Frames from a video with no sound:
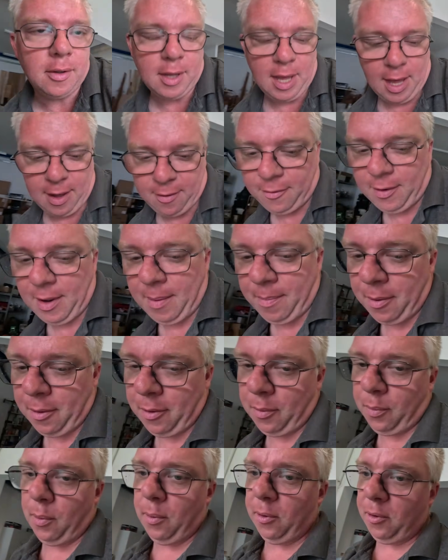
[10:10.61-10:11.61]
carefully put the
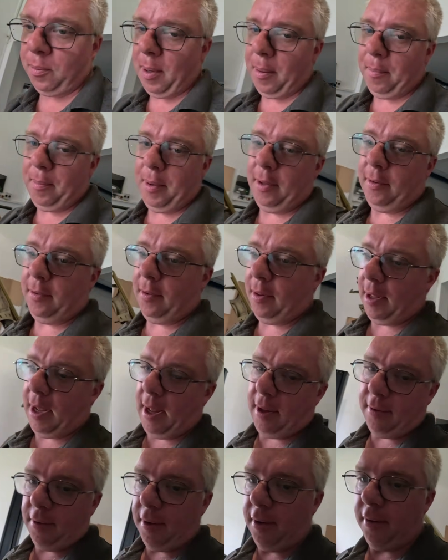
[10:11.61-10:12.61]
water pump in so the
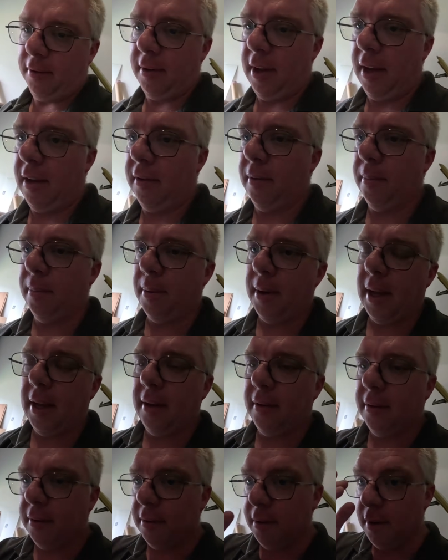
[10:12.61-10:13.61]
gasket stays in
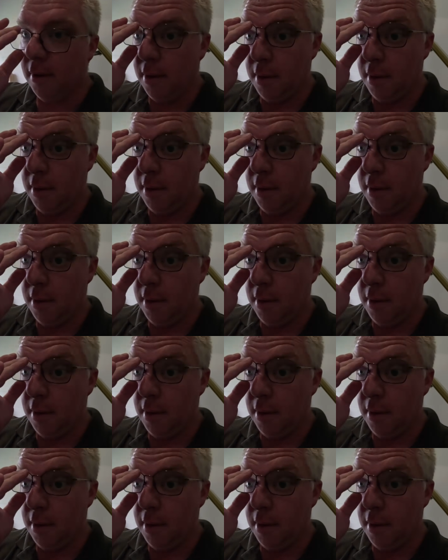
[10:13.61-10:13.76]
place.